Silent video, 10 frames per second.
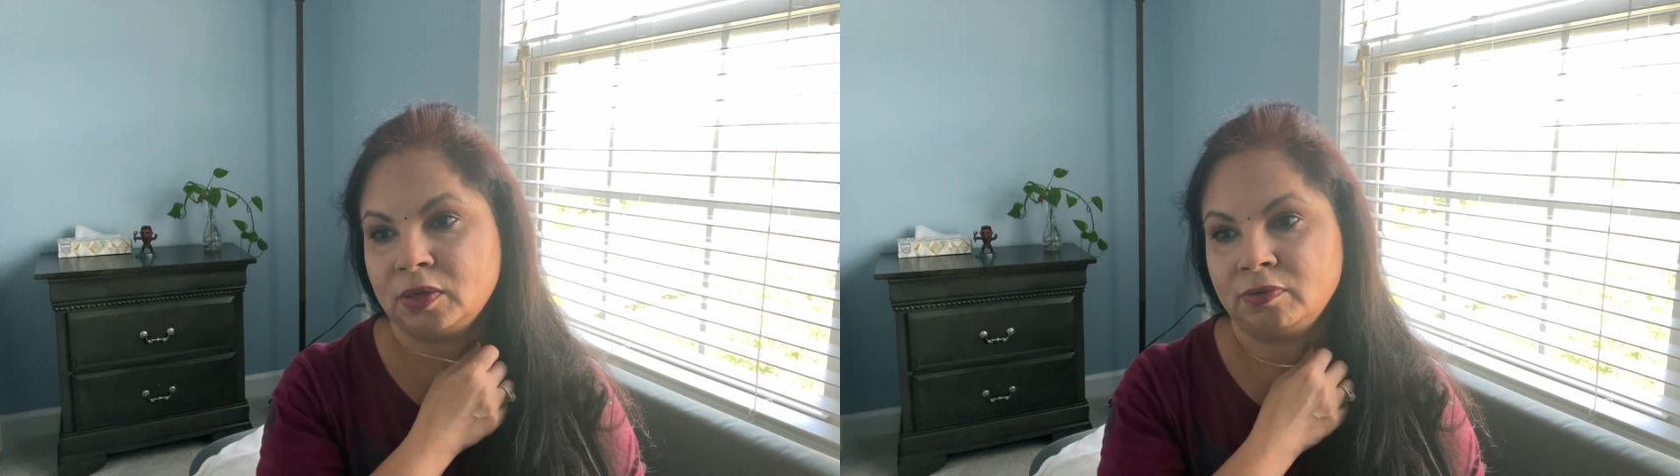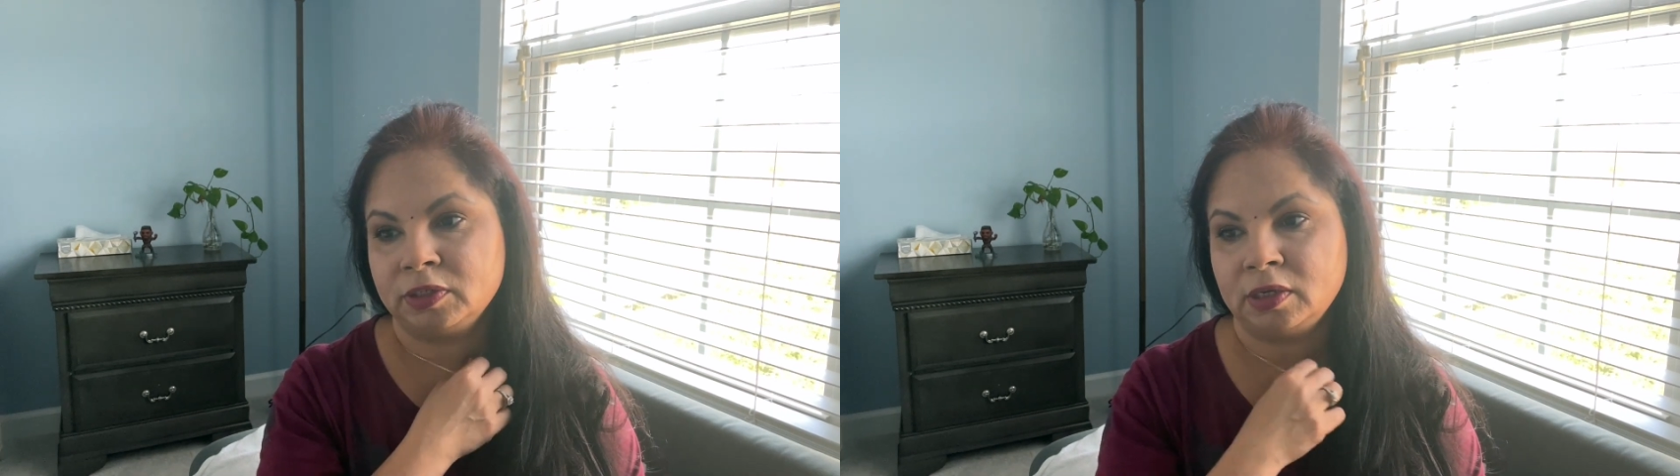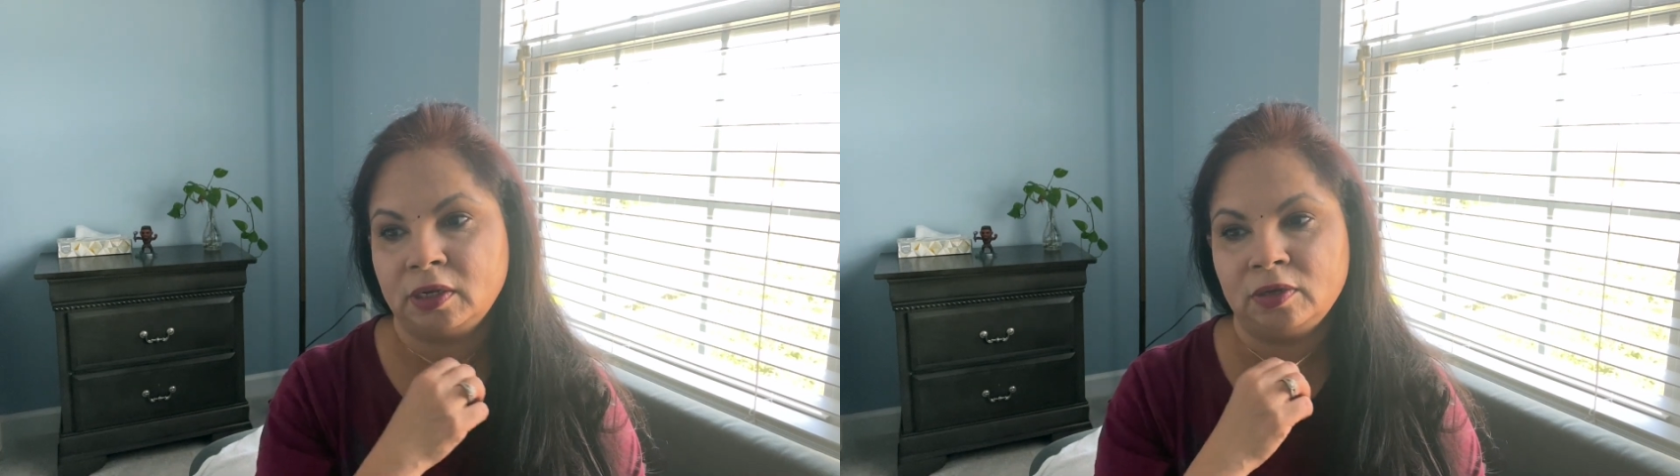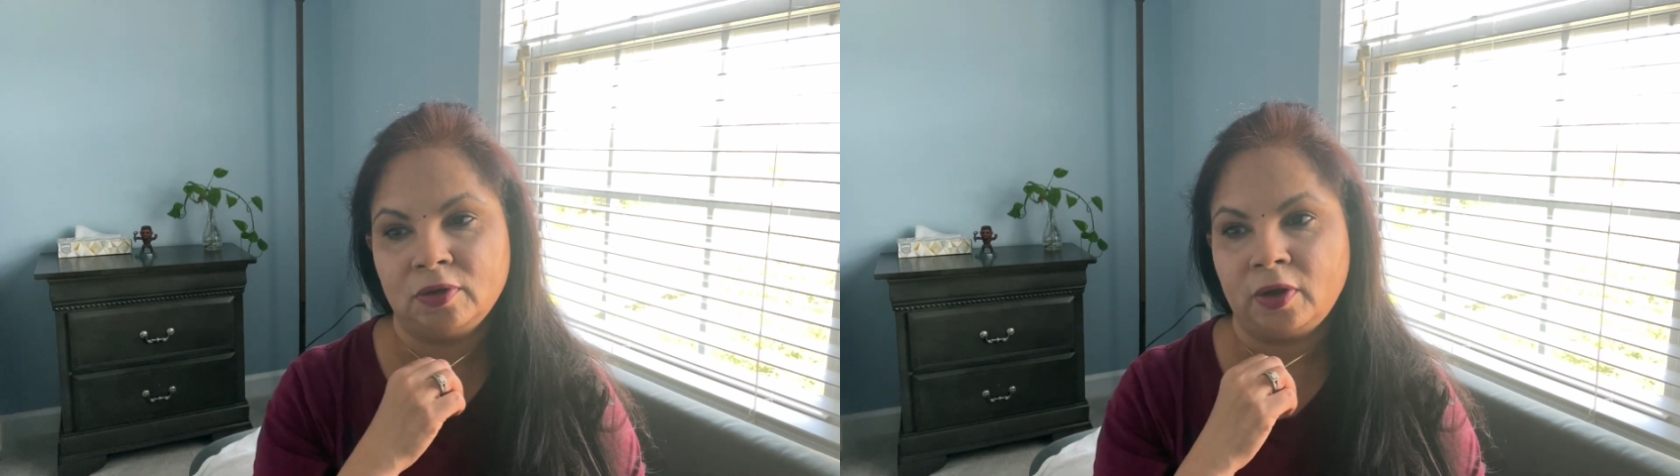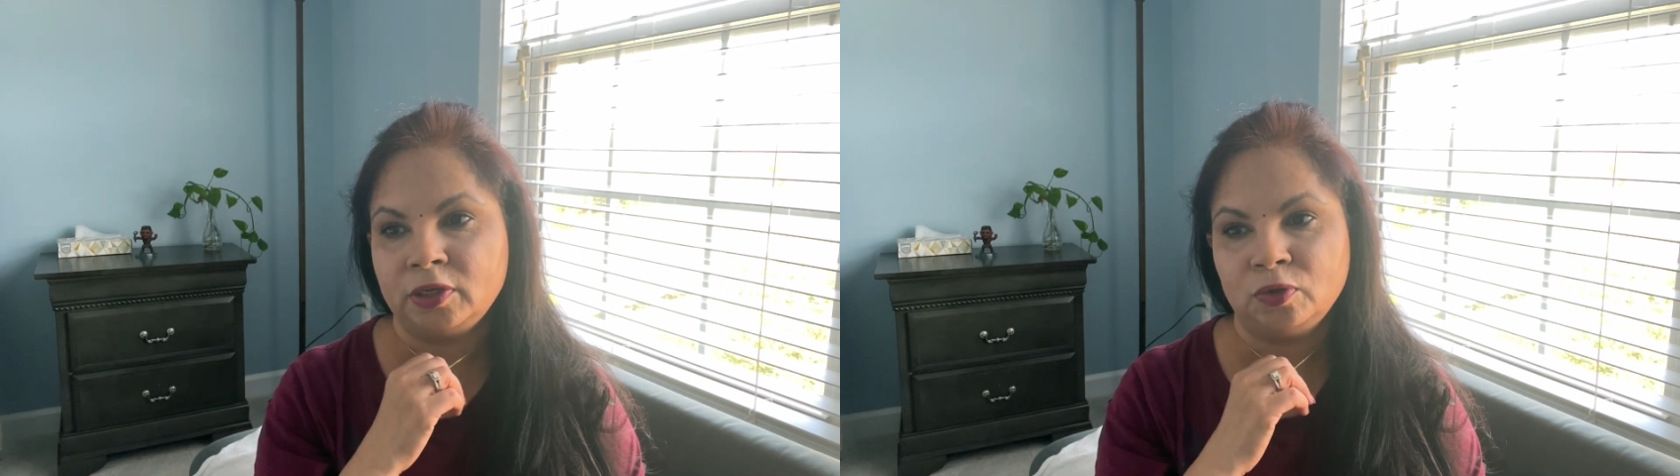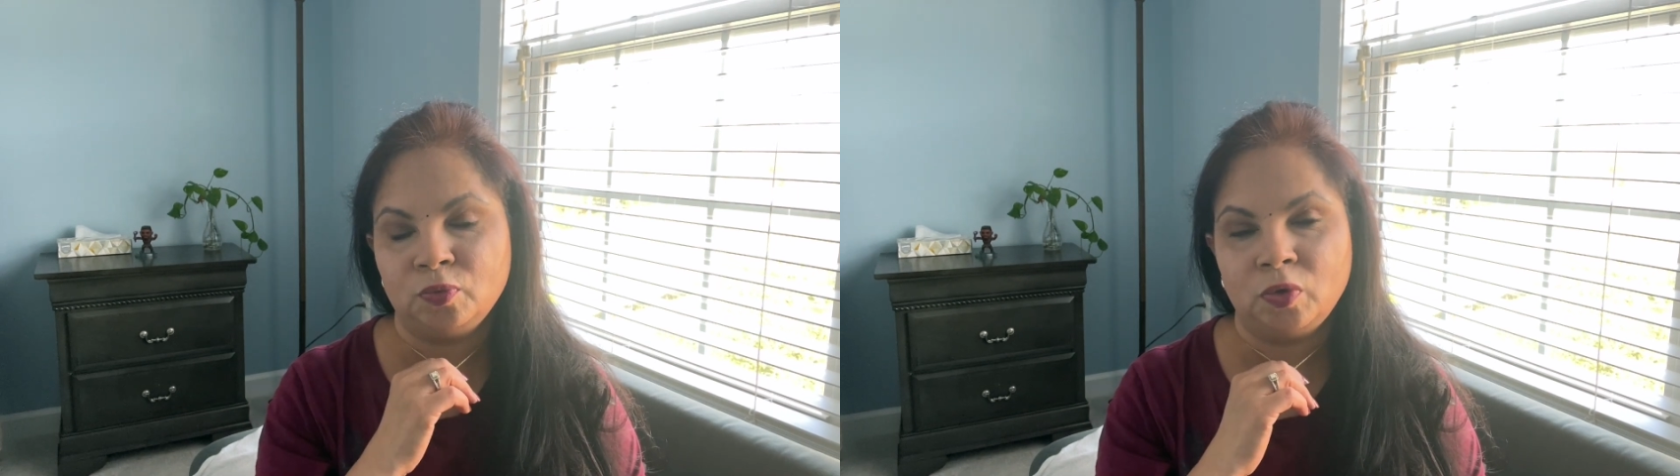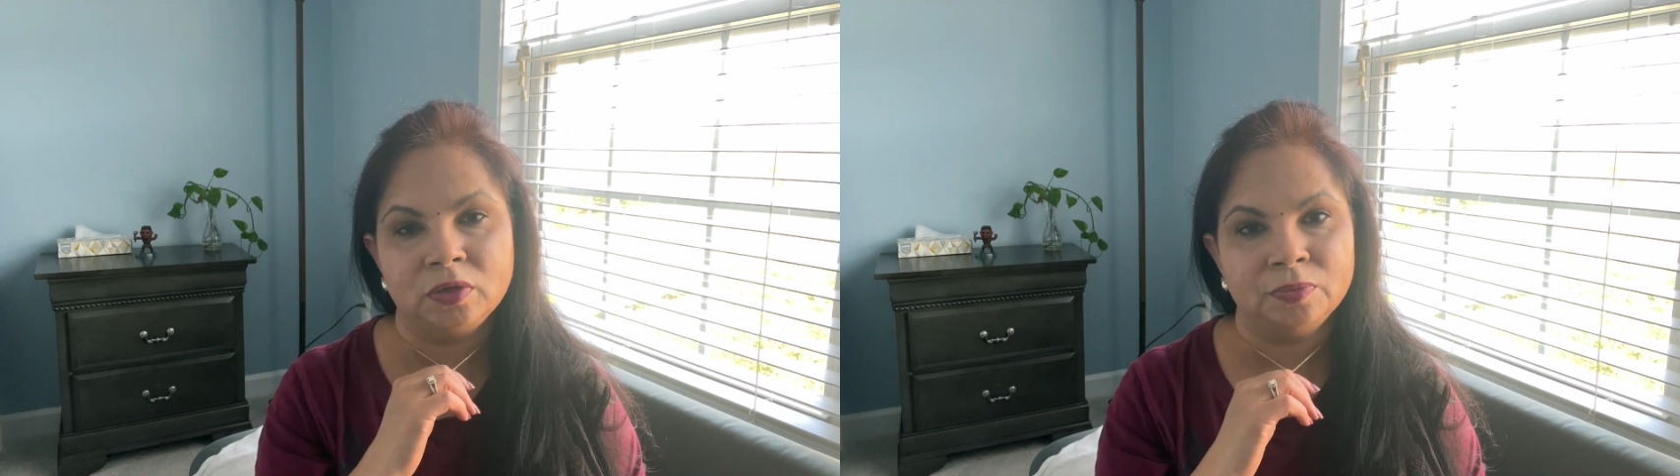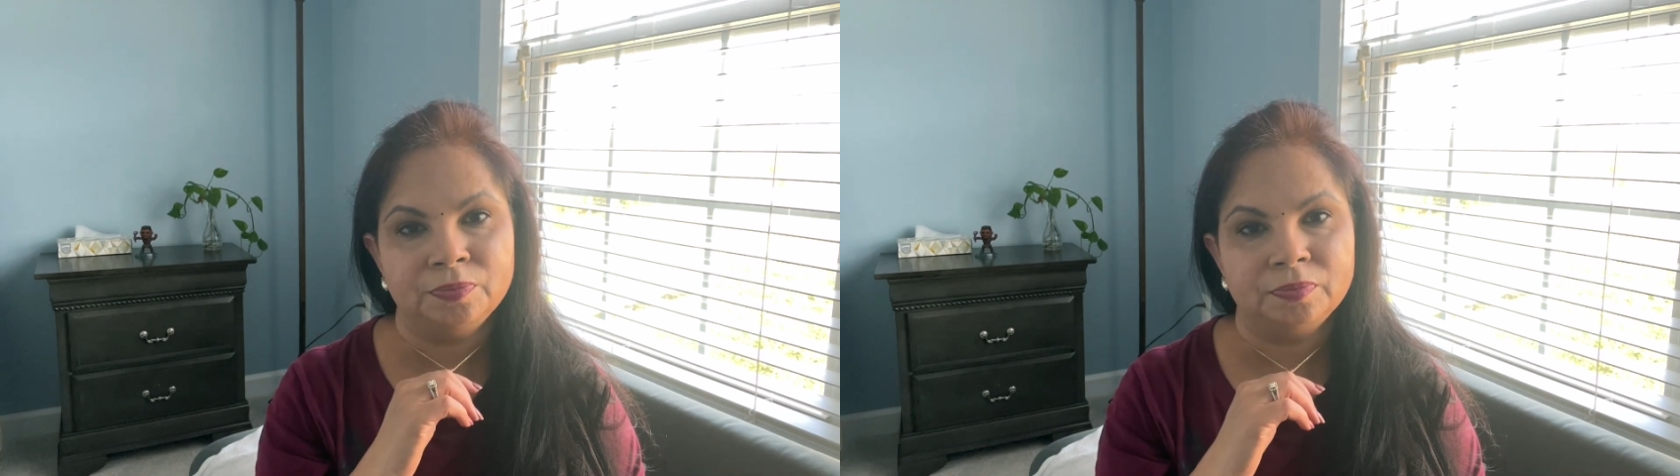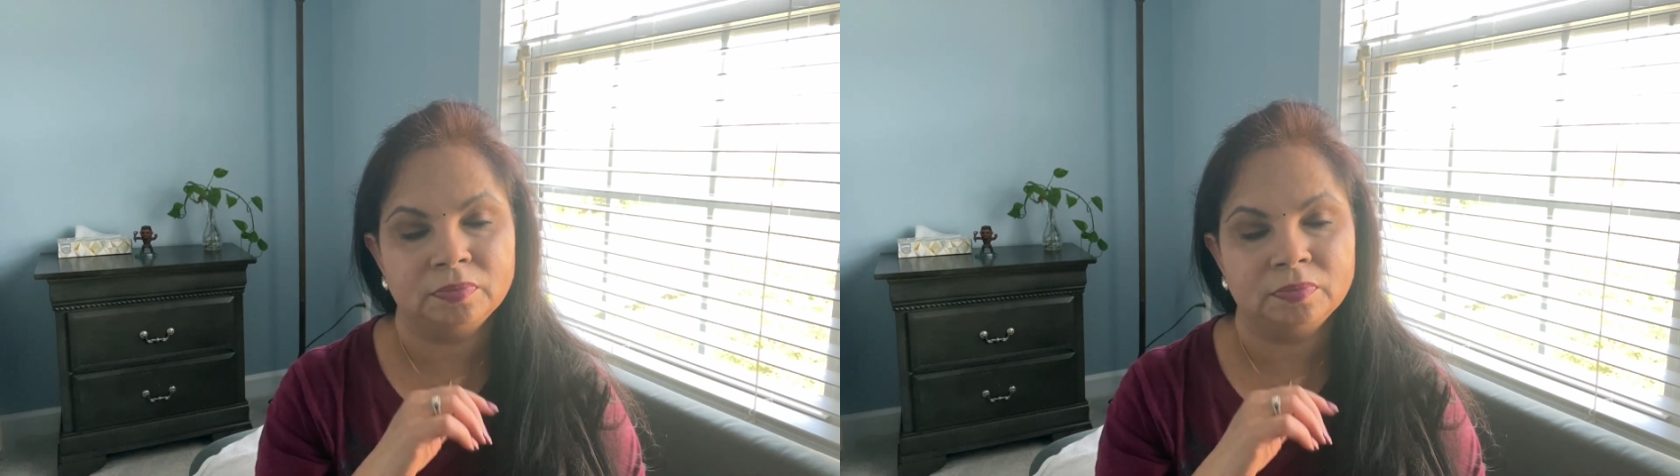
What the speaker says: I was like, I don't want to